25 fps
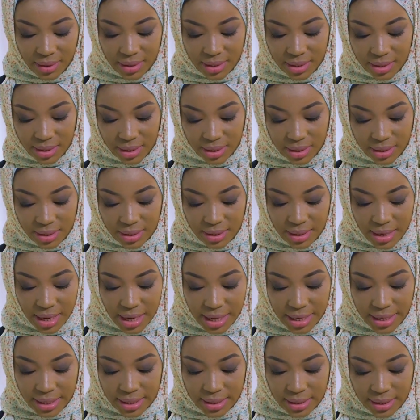this is
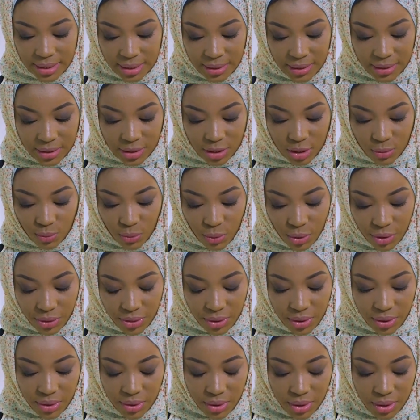nice,
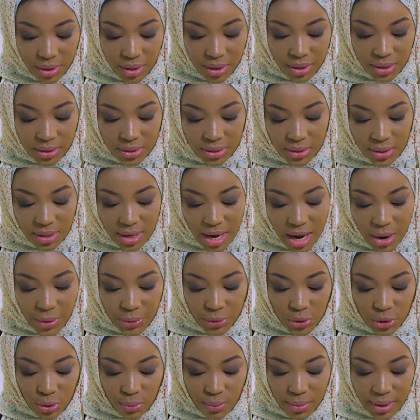smooth. So
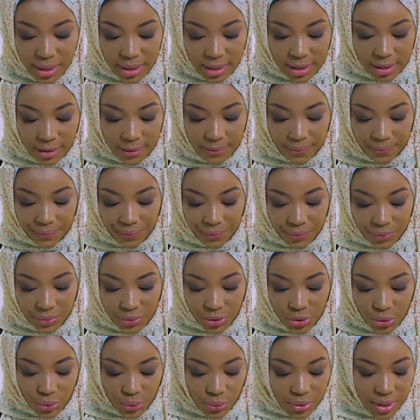now to my
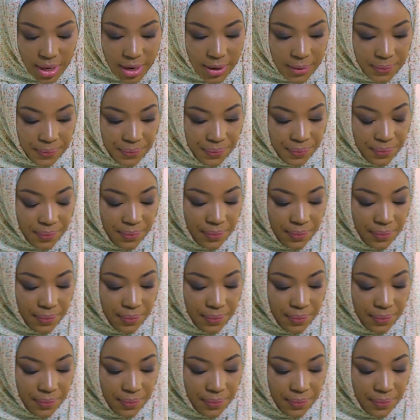tuna.